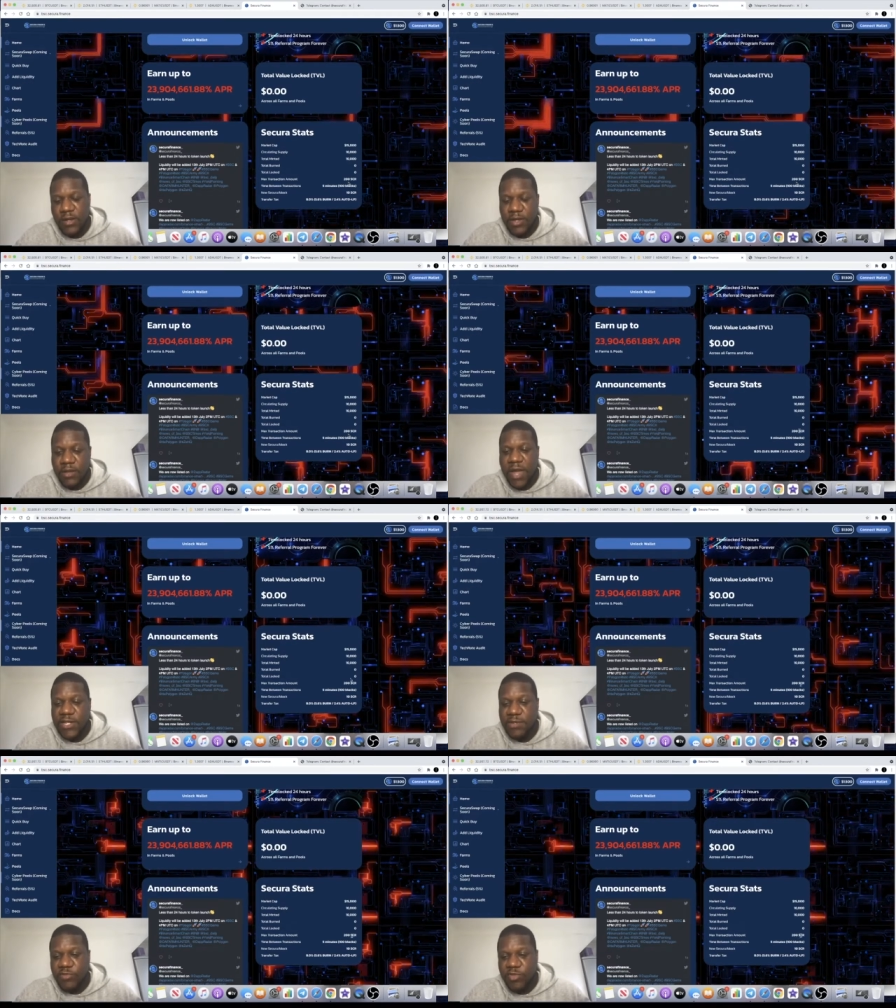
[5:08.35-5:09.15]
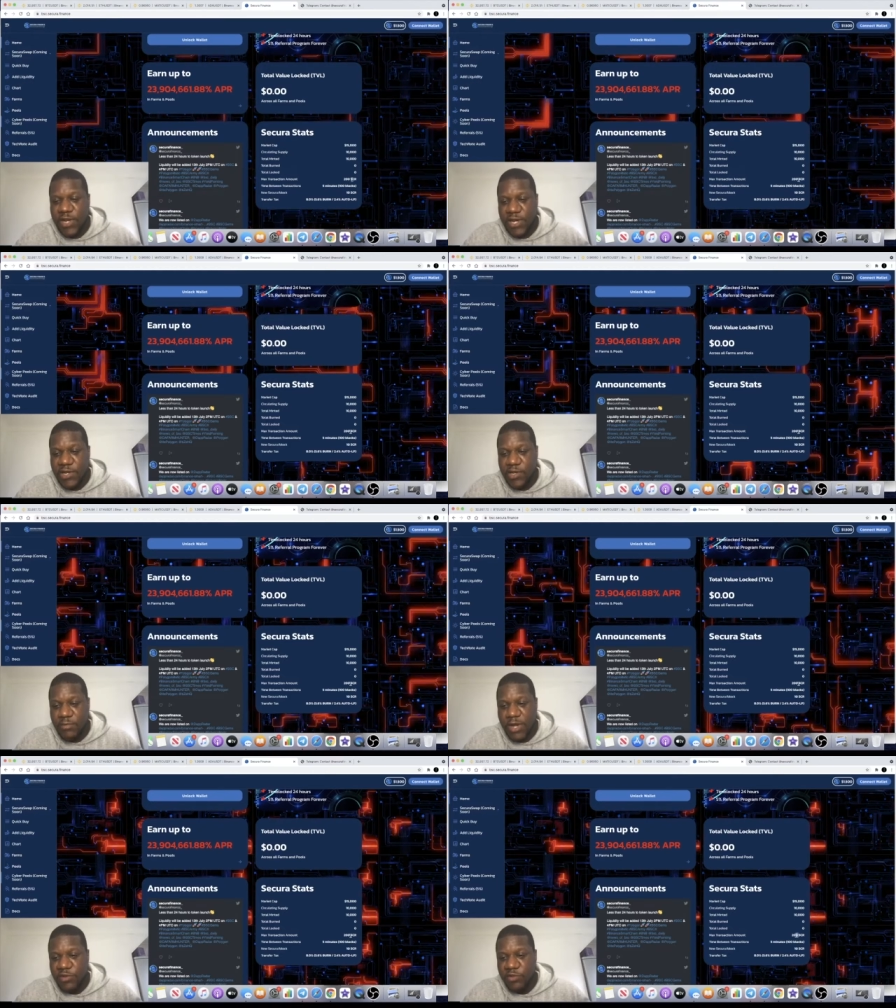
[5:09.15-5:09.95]
the maximum transaction
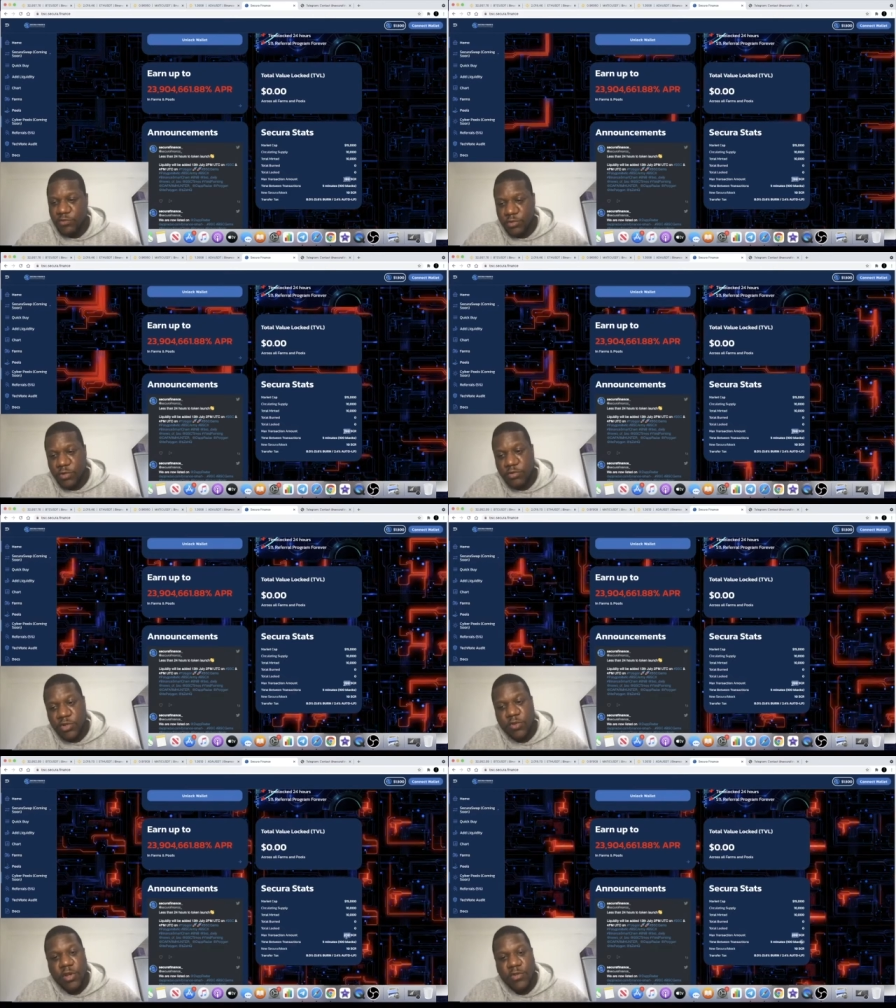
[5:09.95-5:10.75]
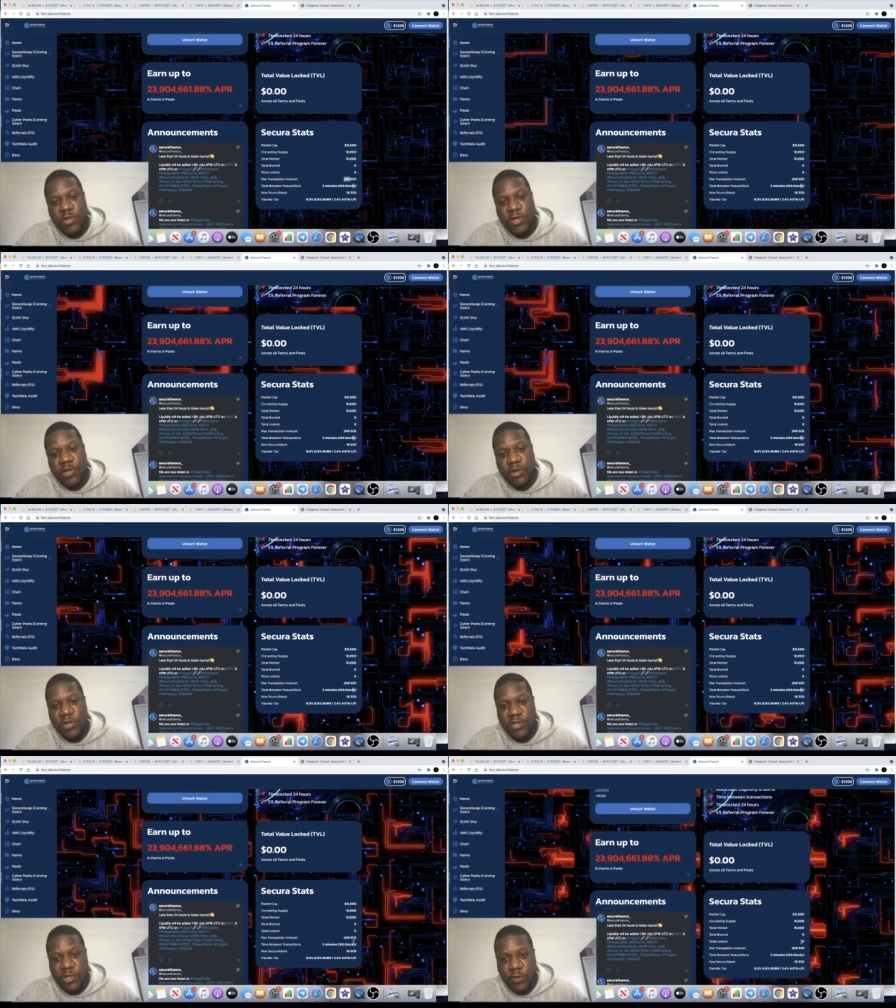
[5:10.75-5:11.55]
amount is also 200 on
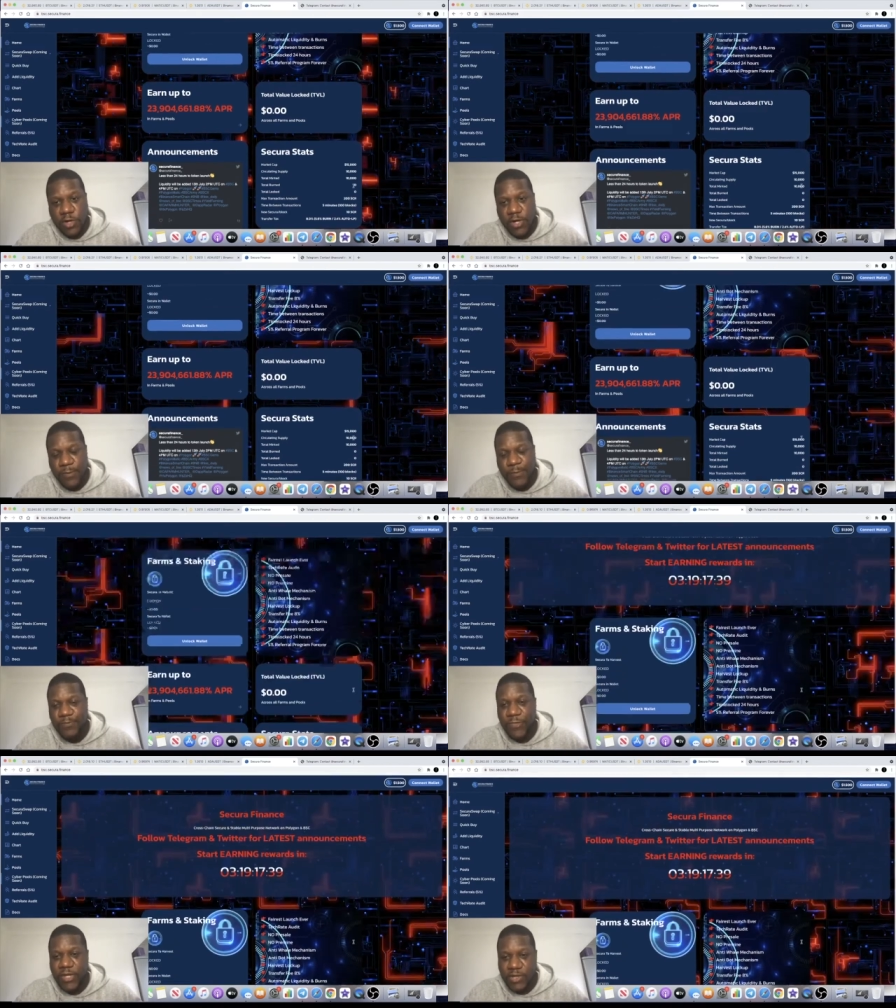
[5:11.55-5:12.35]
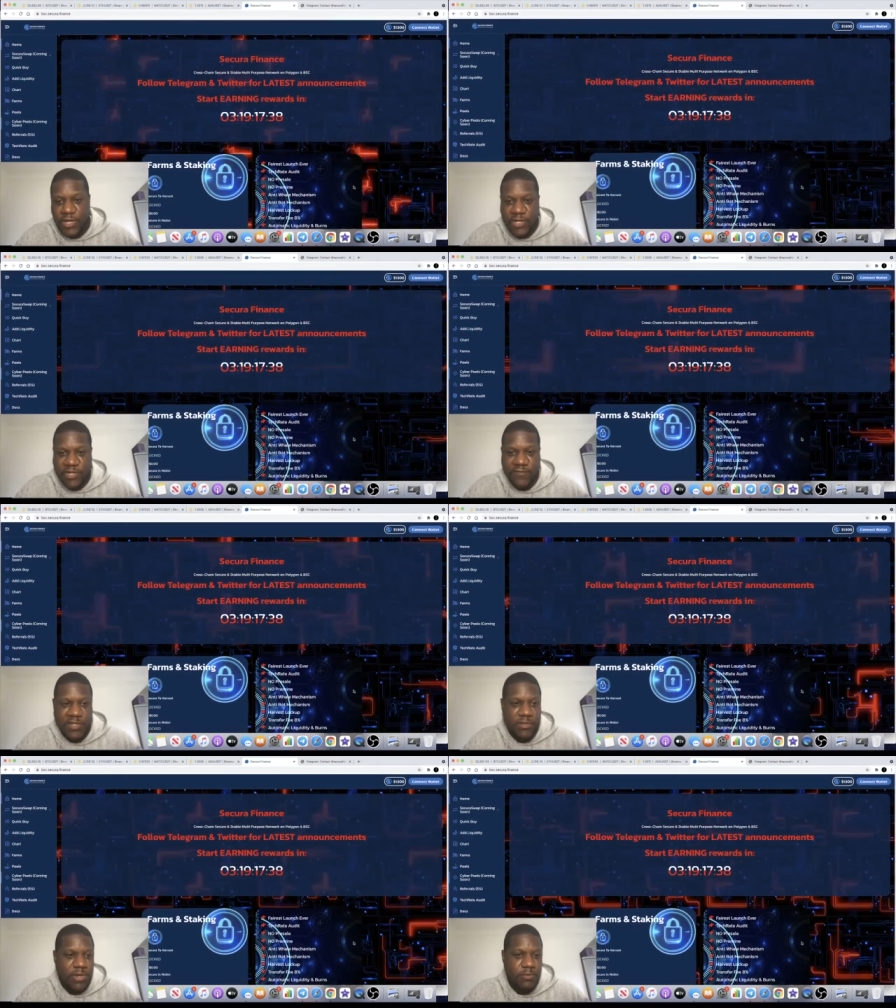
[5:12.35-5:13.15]
this token so that's something
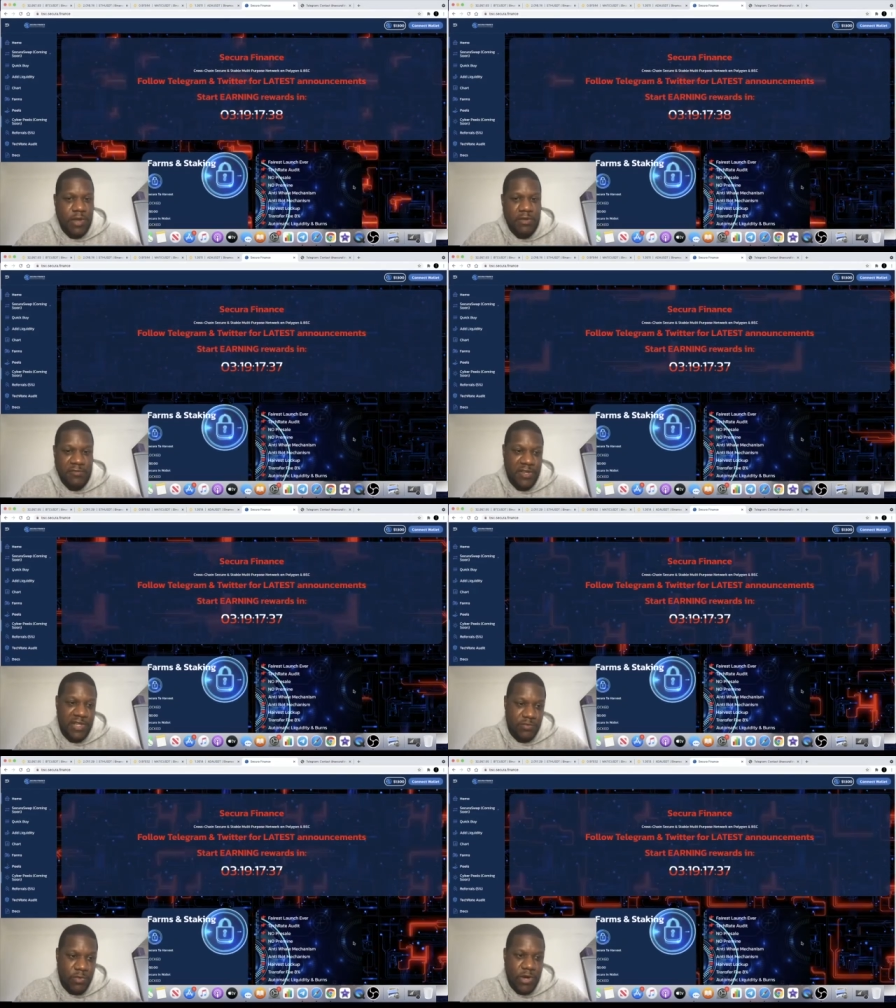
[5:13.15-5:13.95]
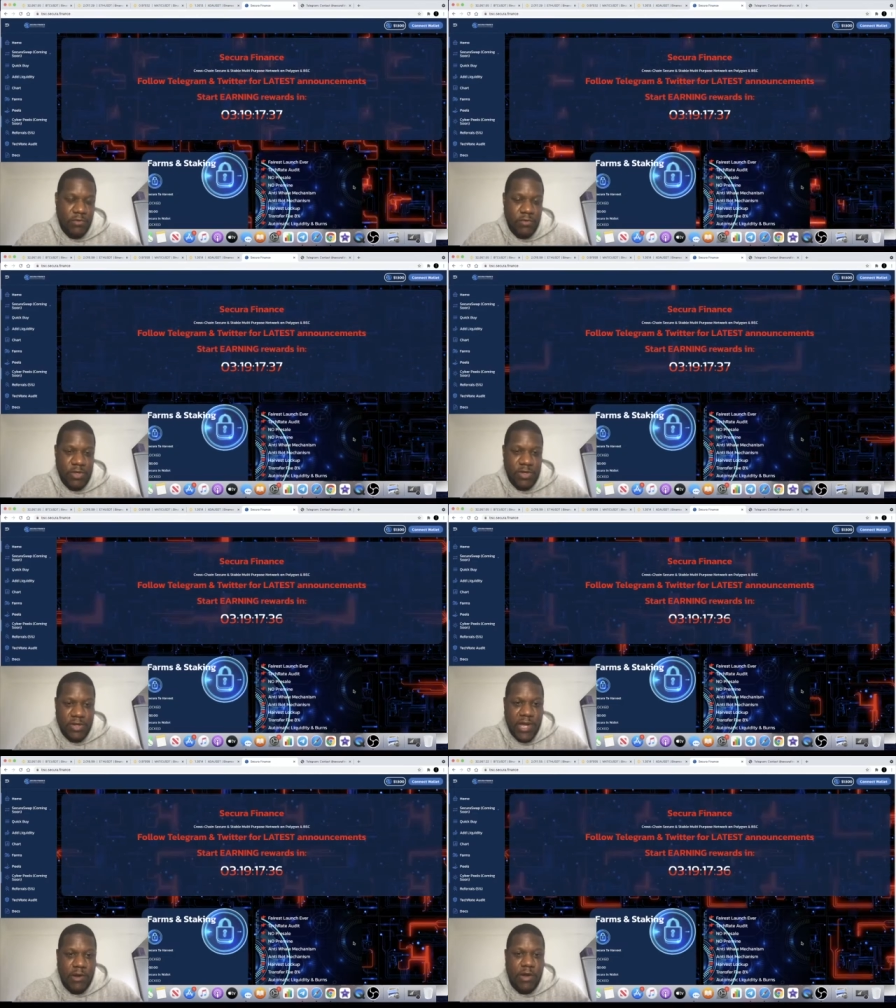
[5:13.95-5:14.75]
to be aware of as well
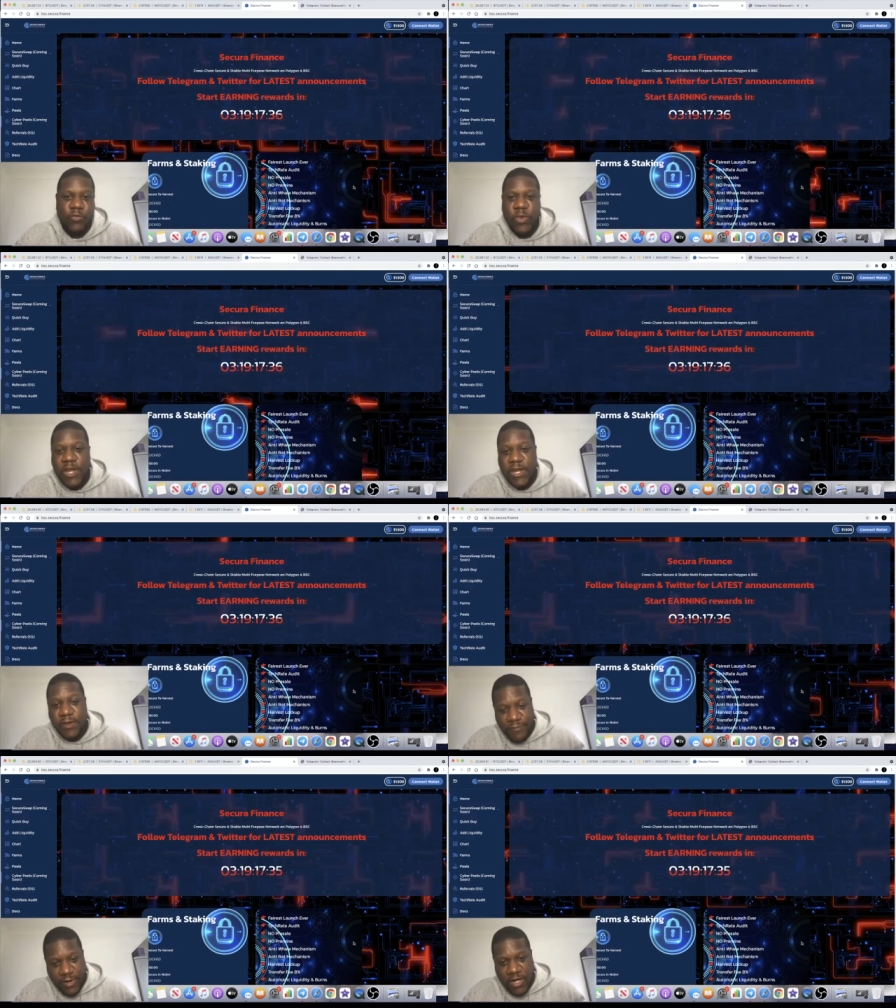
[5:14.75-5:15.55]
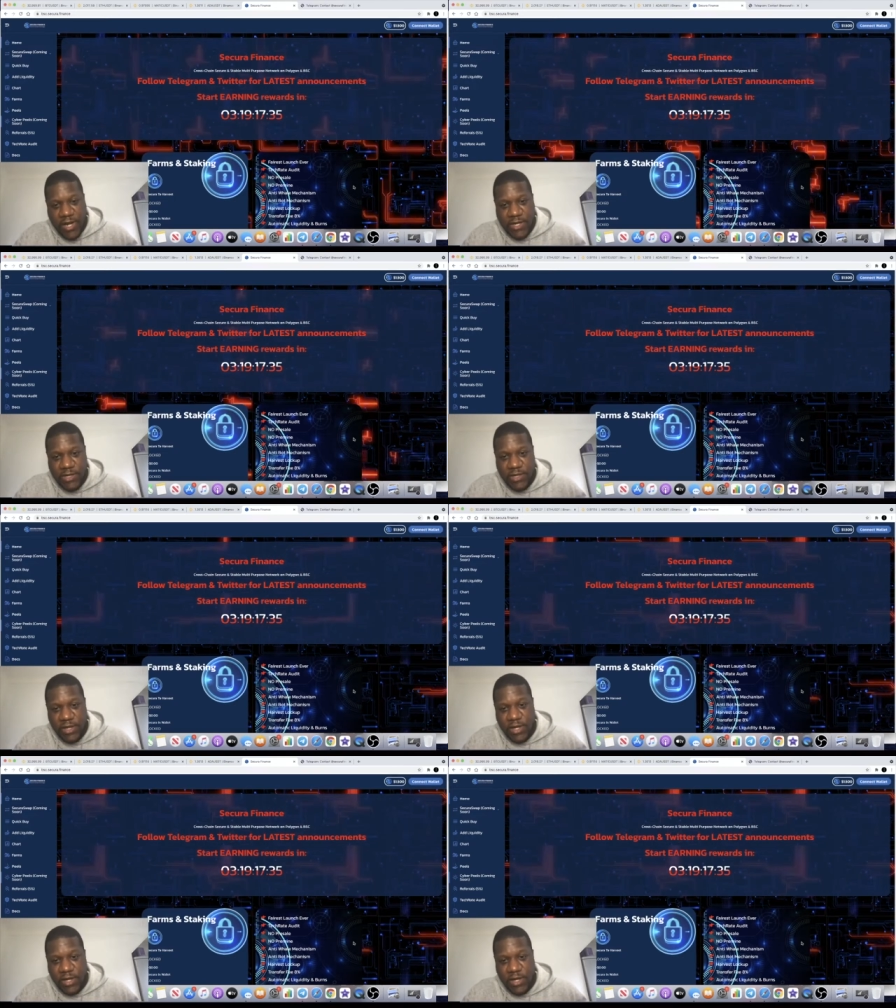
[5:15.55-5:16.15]
now on Rediant finance